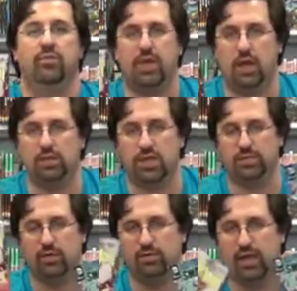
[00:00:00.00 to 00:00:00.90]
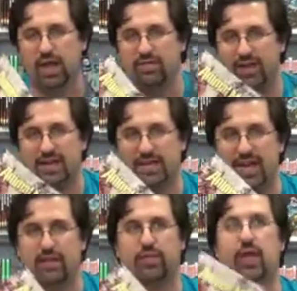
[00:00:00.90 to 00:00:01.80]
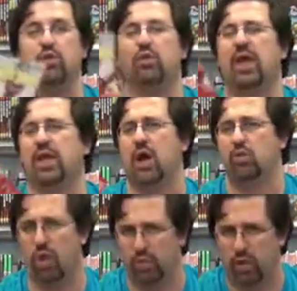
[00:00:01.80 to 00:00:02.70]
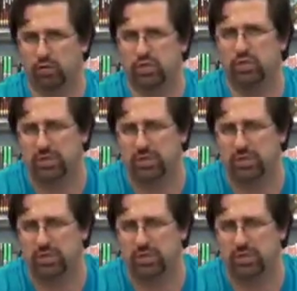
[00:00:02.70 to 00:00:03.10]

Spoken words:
concepts of life and death, and you can't outrun those.